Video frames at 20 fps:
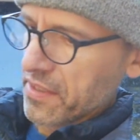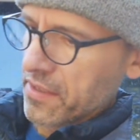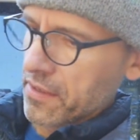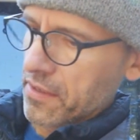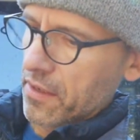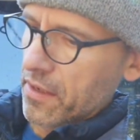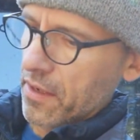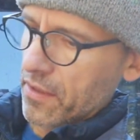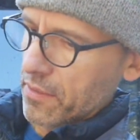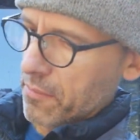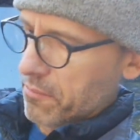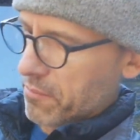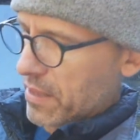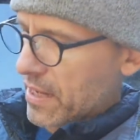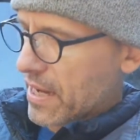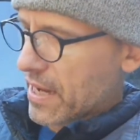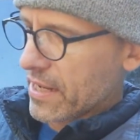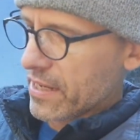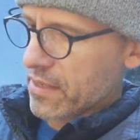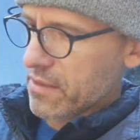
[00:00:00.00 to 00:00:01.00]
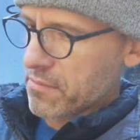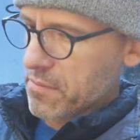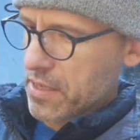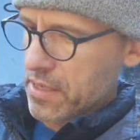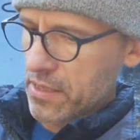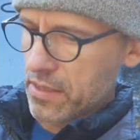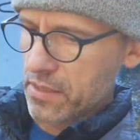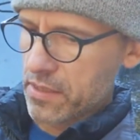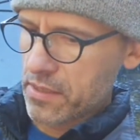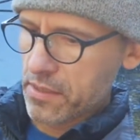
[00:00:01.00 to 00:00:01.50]
the bottom,
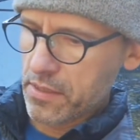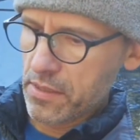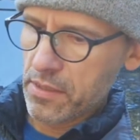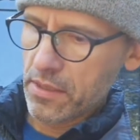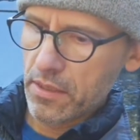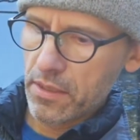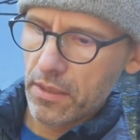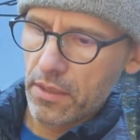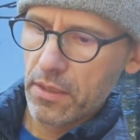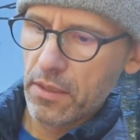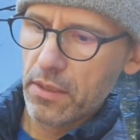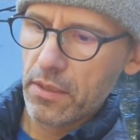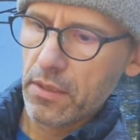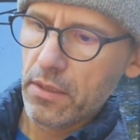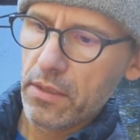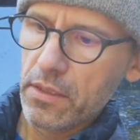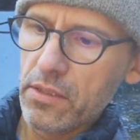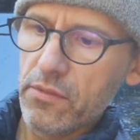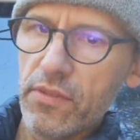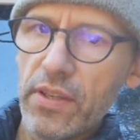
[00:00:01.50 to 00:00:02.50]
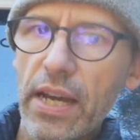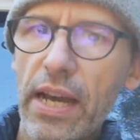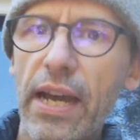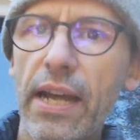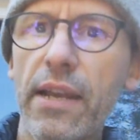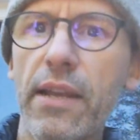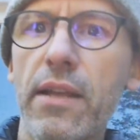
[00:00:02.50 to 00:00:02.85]
you've got